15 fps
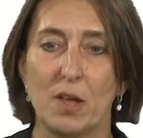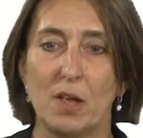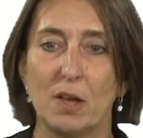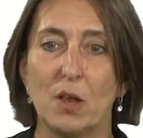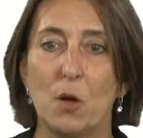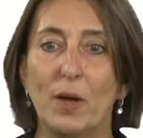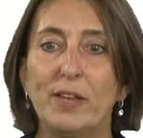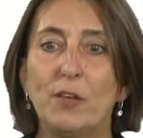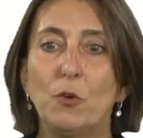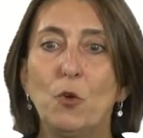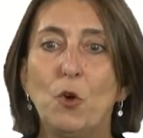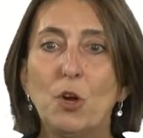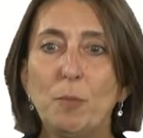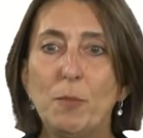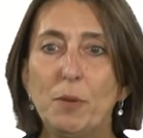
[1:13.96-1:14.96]
Now, in the
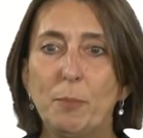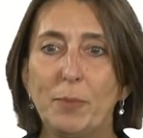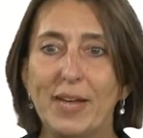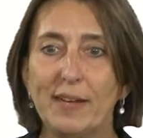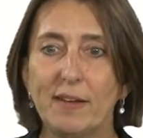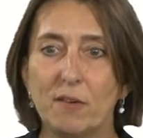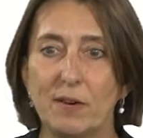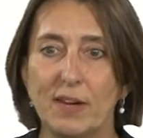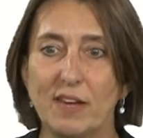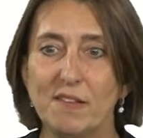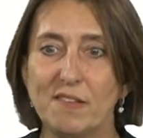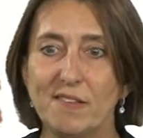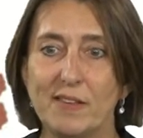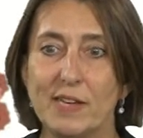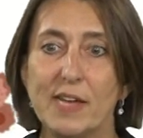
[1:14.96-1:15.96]
normal
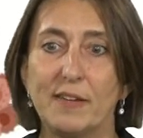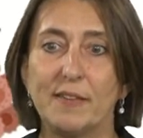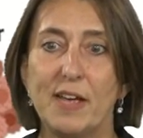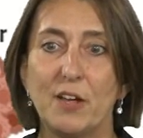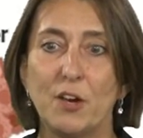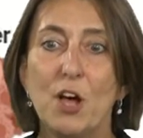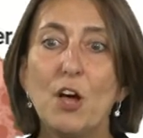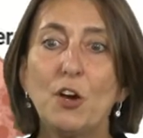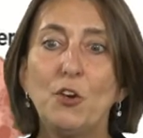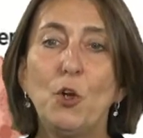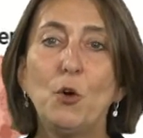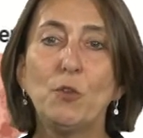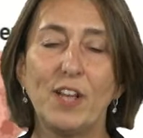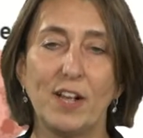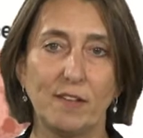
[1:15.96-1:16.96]
pancreas, there are
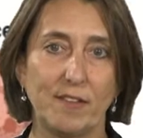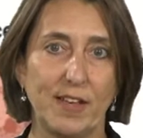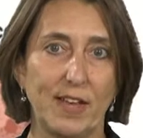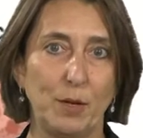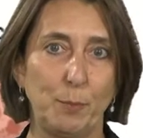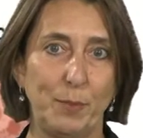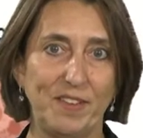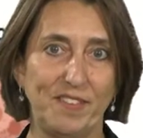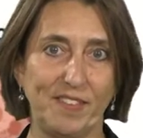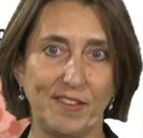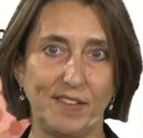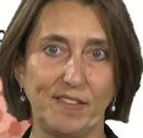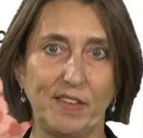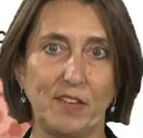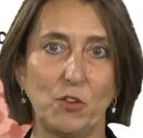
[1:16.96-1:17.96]
no delta
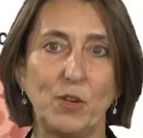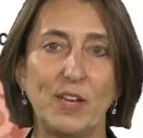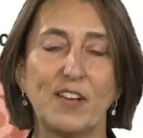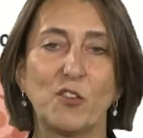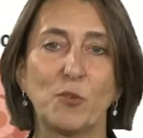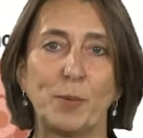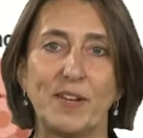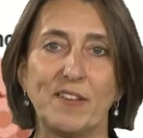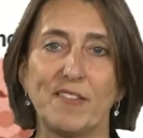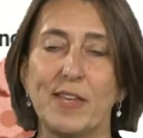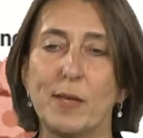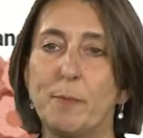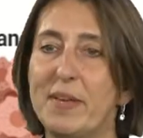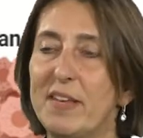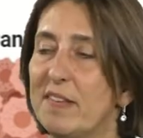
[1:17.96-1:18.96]
NP63
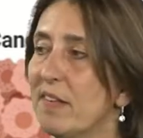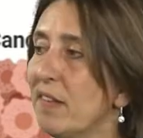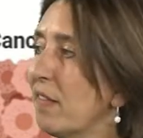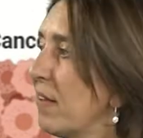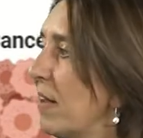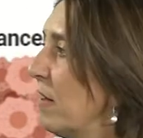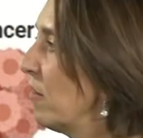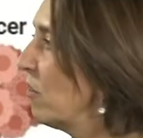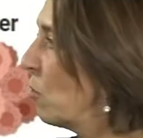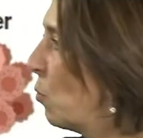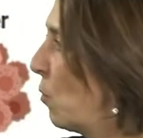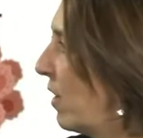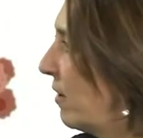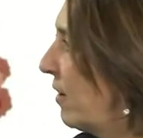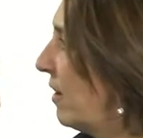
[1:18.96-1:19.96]
expressing basal cells,
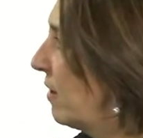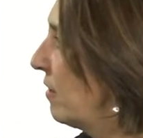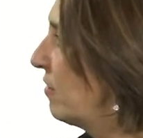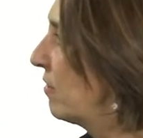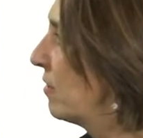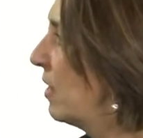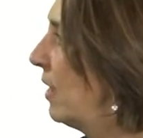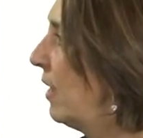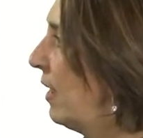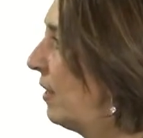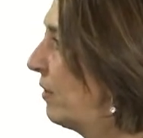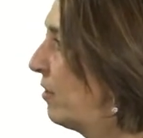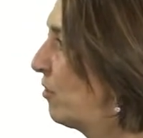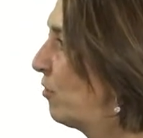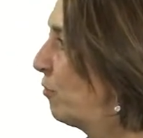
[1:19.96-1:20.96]
whereas
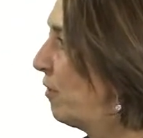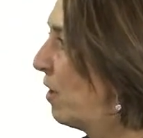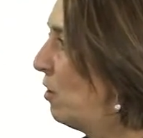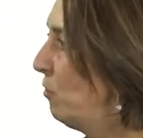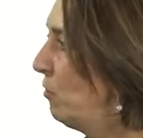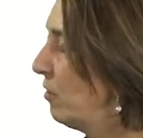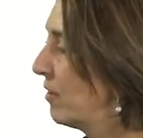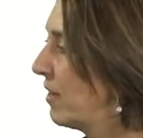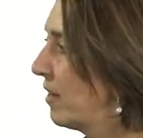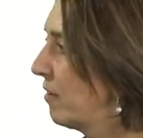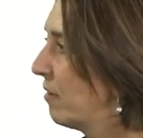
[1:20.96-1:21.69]
it is found that